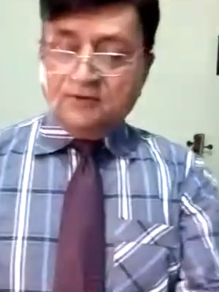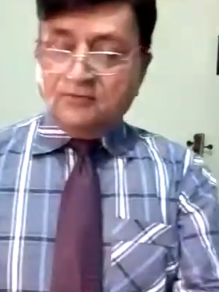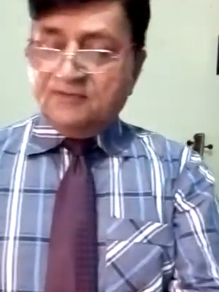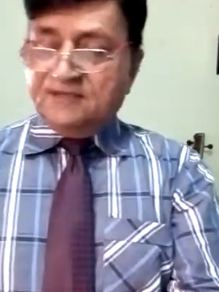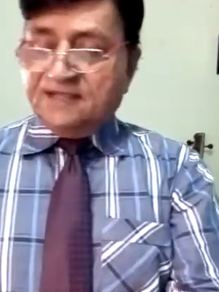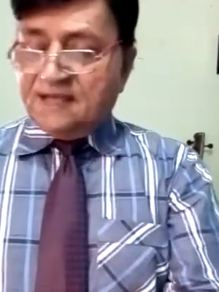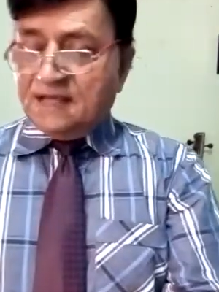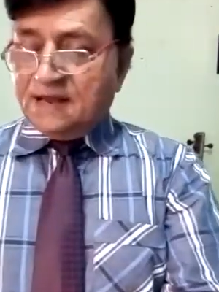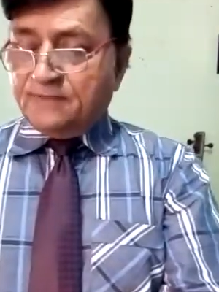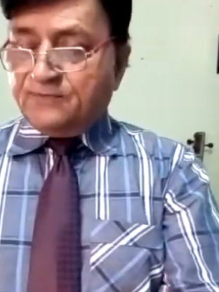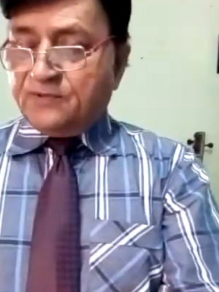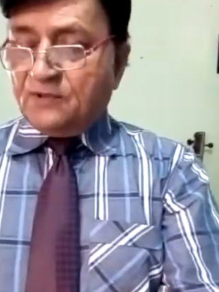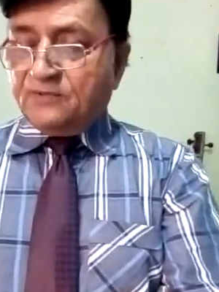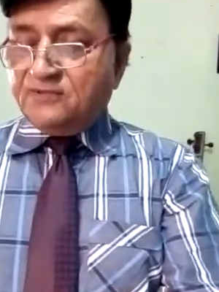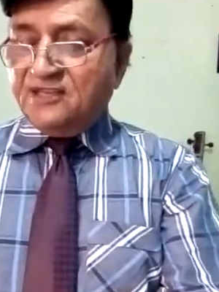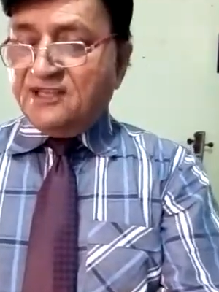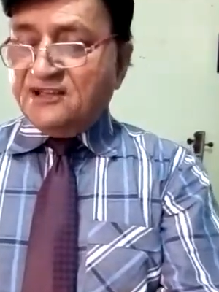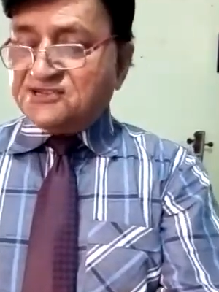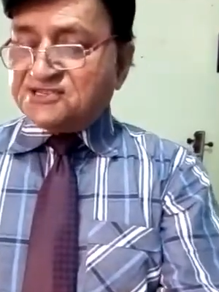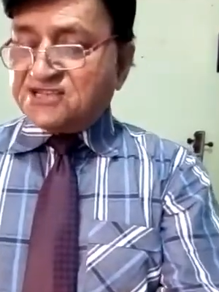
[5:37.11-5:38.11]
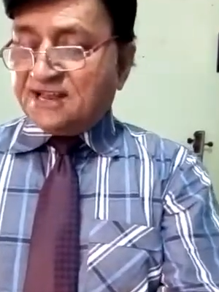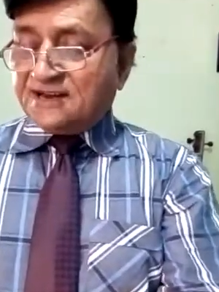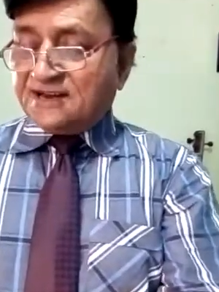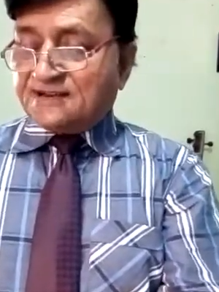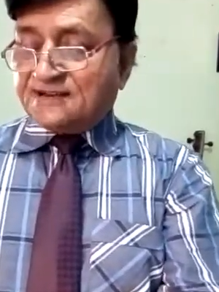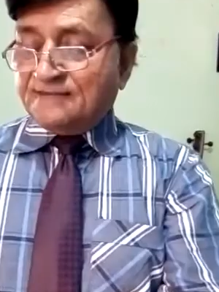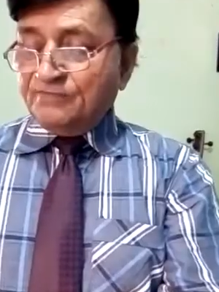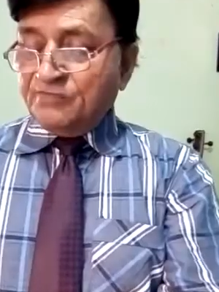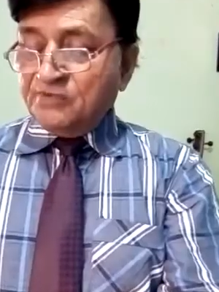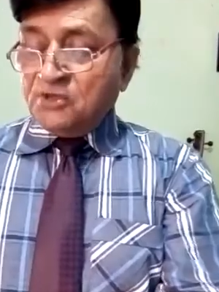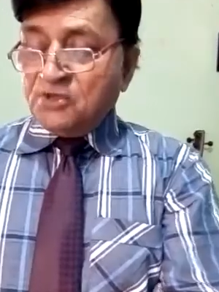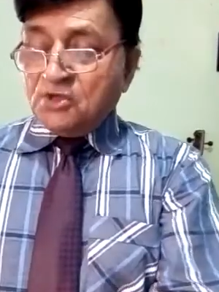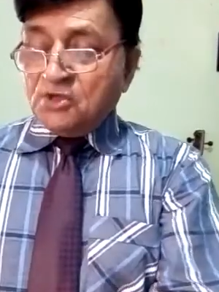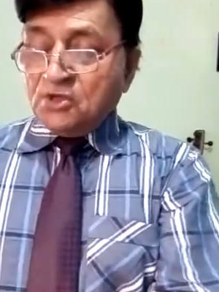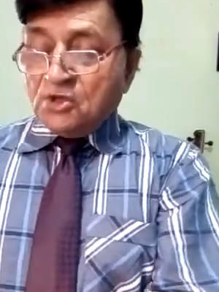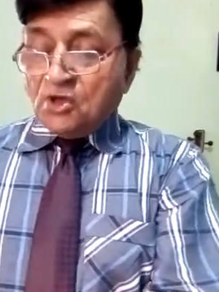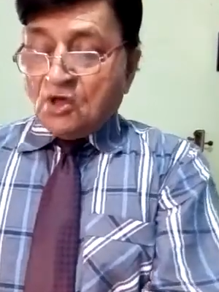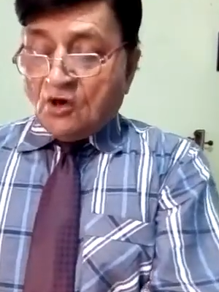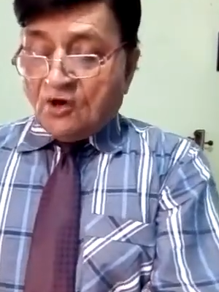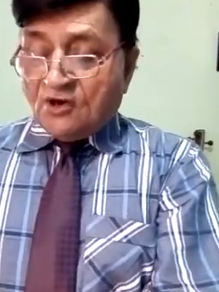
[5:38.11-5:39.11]
with the help of the insect.
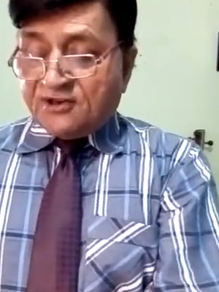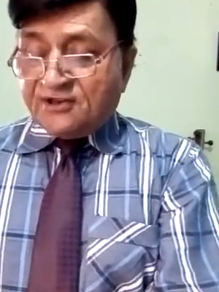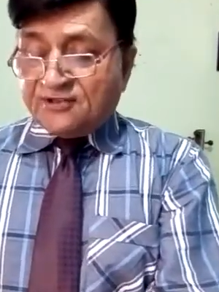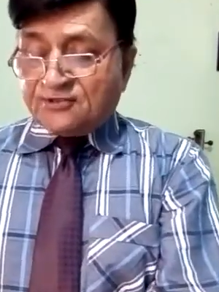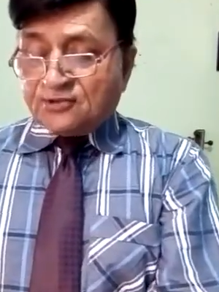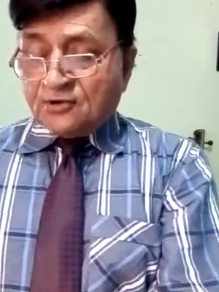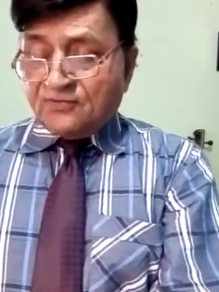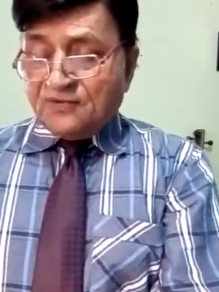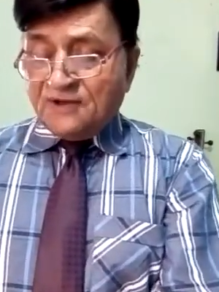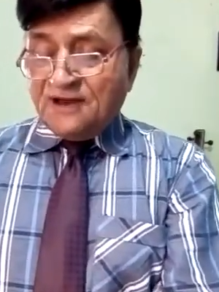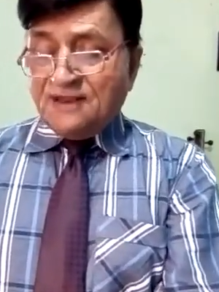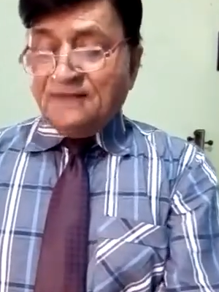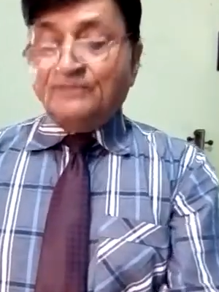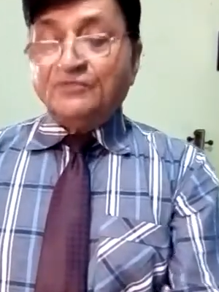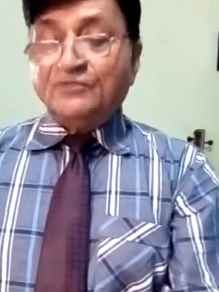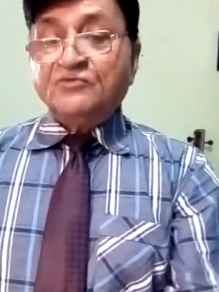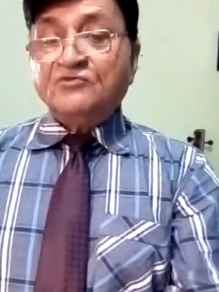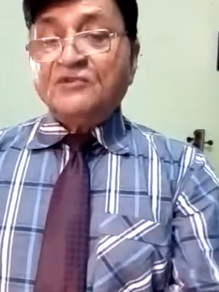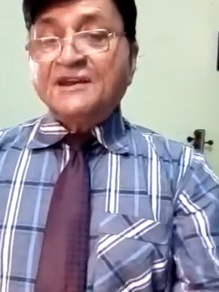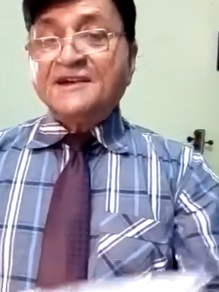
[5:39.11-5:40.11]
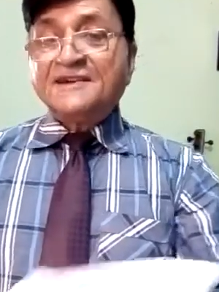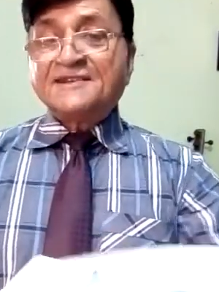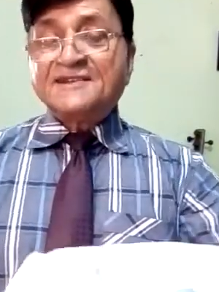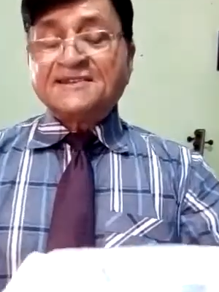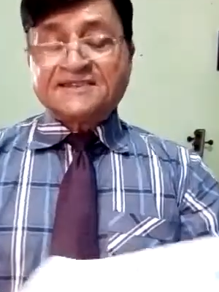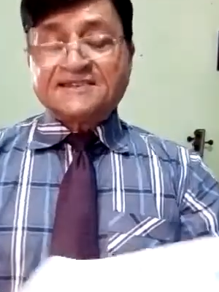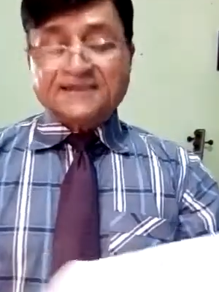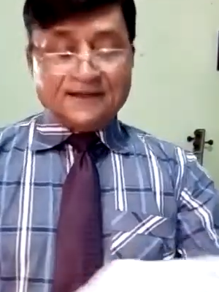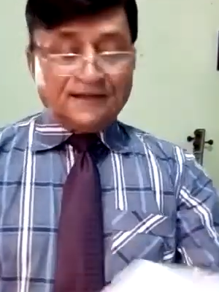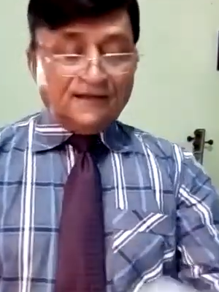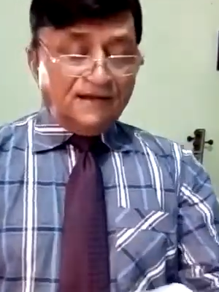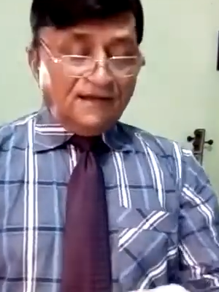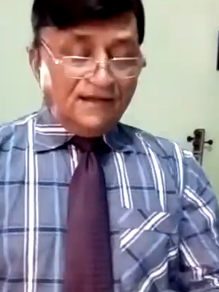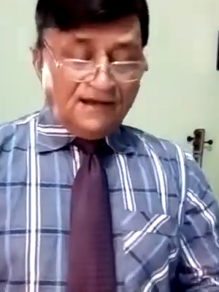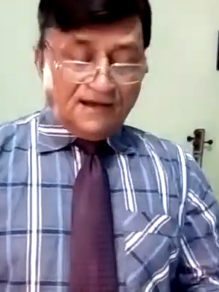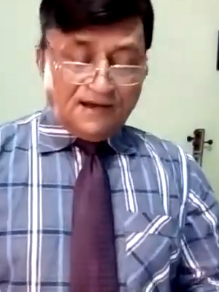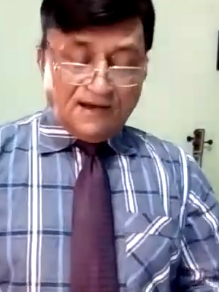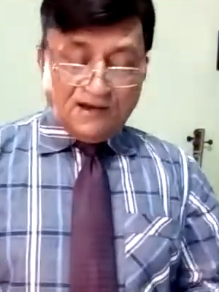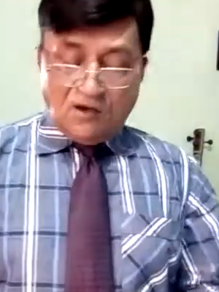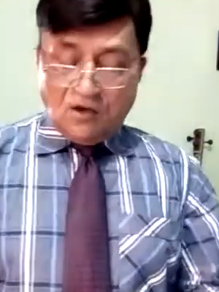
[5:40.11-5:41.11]
Ornithophilia, very interesting.
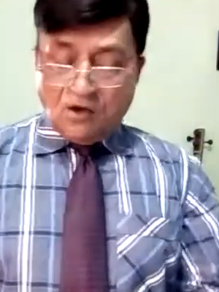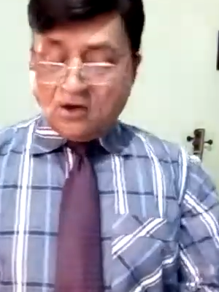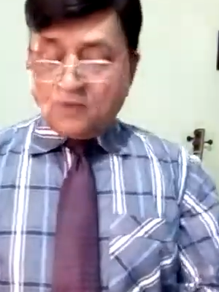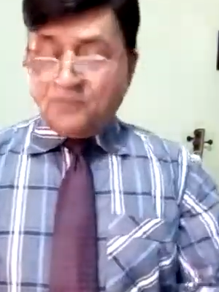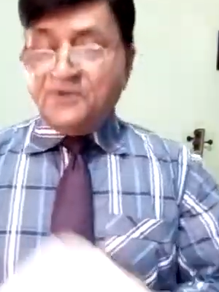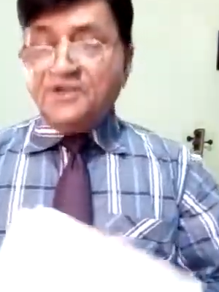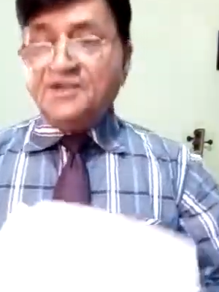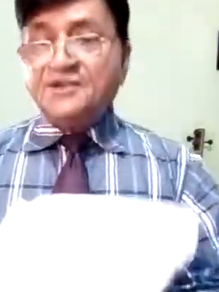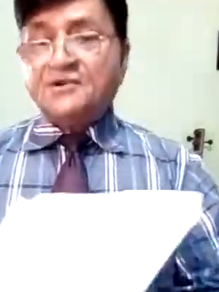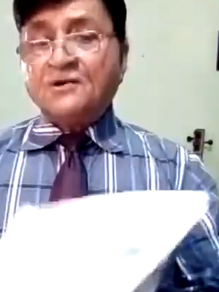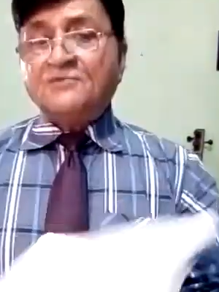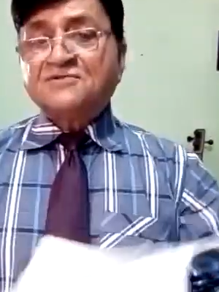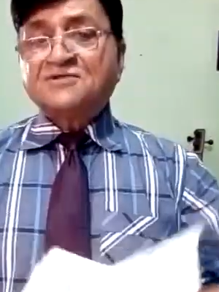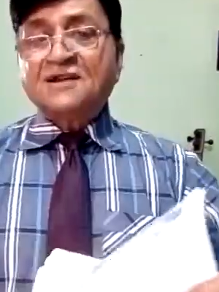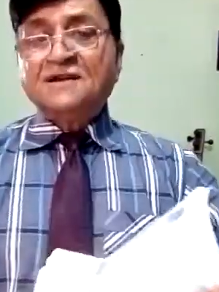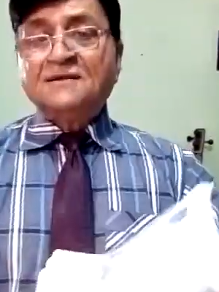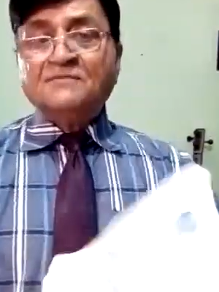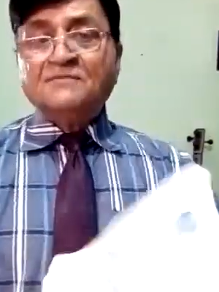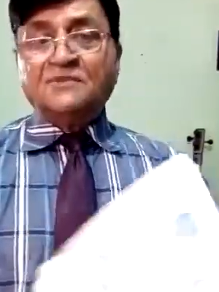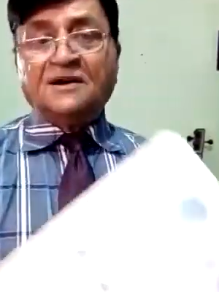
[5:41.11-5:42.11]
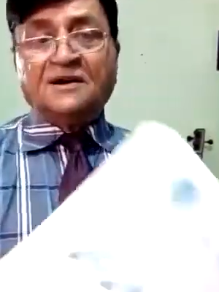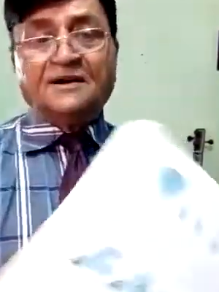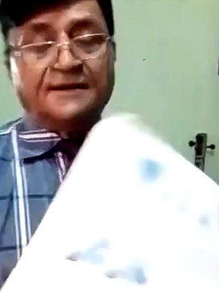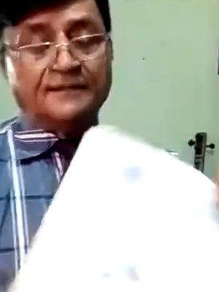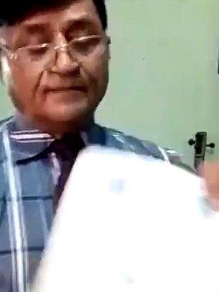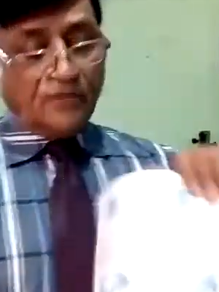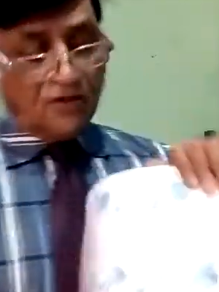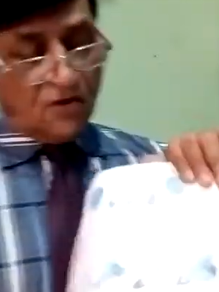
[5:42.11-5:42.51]
Long beak of sunbird.